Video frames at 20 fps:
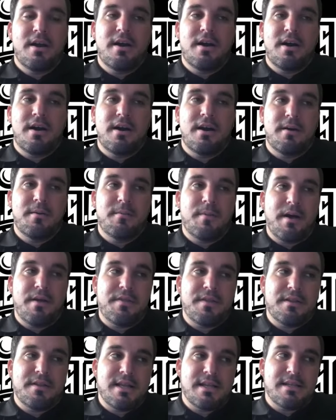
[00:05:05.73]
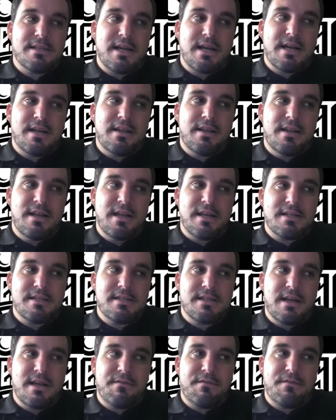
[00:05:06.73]
I think that's kind of the next
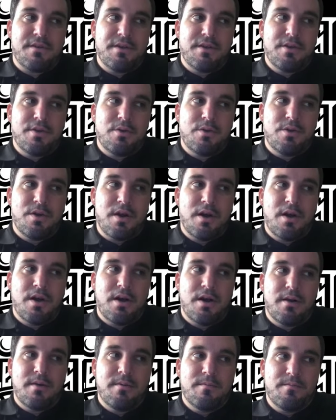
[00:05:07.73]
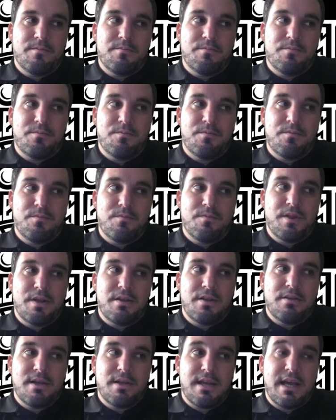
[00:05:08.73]
step for you.
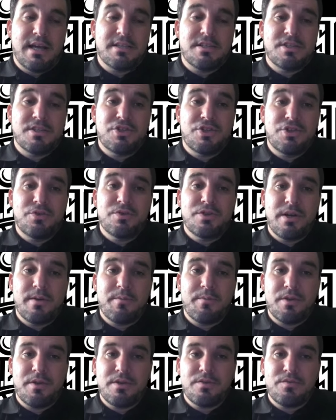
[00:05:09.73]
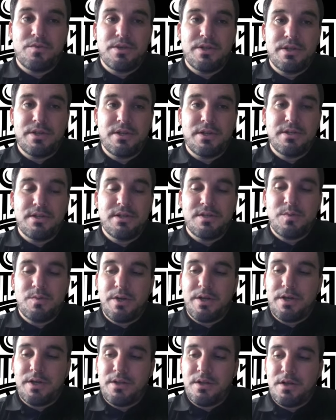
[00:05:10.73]
The catch and shoot jumper looked really good this
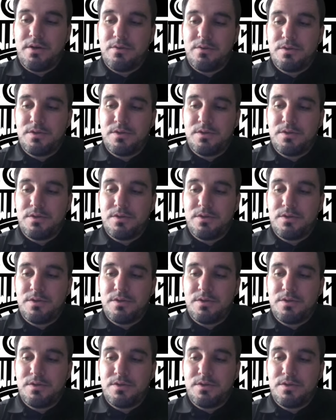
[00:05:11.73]
weekend though.